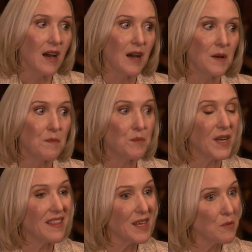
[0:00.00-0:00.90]
Um,
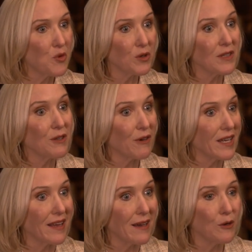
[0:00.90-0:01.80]
but I think importantly,
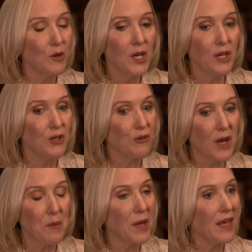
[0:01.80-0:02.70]
right now, you're
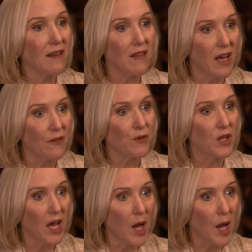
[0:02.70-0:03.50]
not paying a lot for the